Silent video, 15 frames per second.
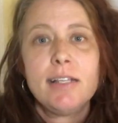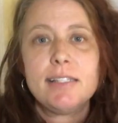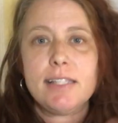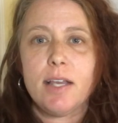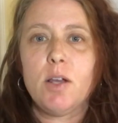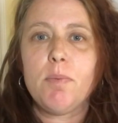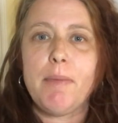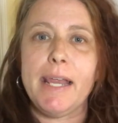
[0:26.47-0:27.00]

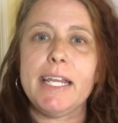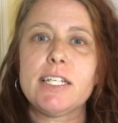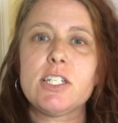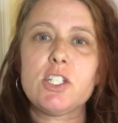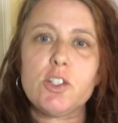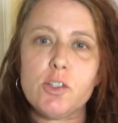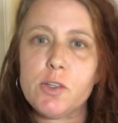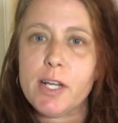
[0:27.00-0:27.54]
So make
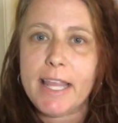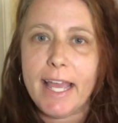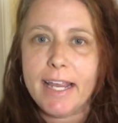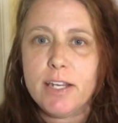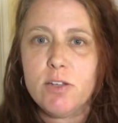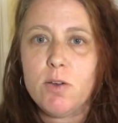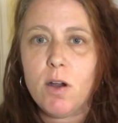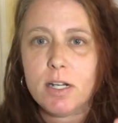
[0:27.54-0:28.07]
sure
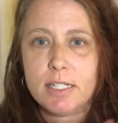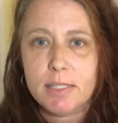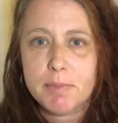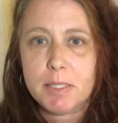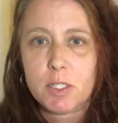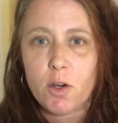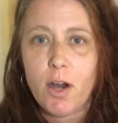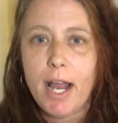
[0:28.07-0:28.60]
that you are
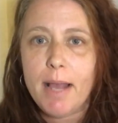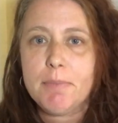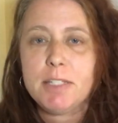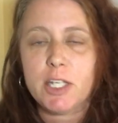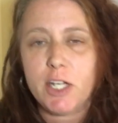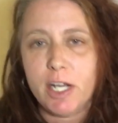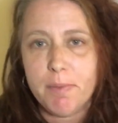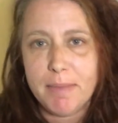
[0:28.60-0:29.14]
subscribed
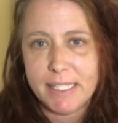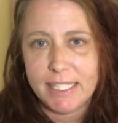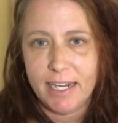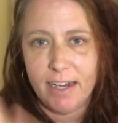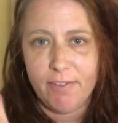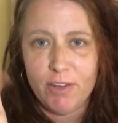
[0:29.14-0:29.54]
so you don't miss it.